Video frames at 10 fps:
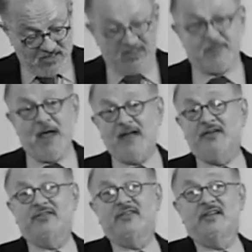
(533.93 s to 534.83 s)
The
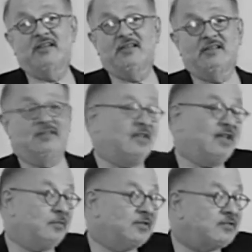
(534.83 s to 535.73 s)
Spaniards
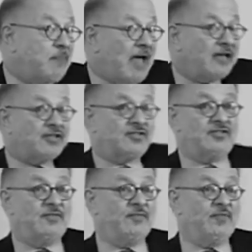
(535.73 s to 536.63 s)
said he was
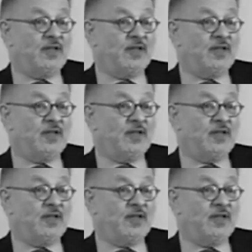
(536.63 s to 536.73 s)
Spanish.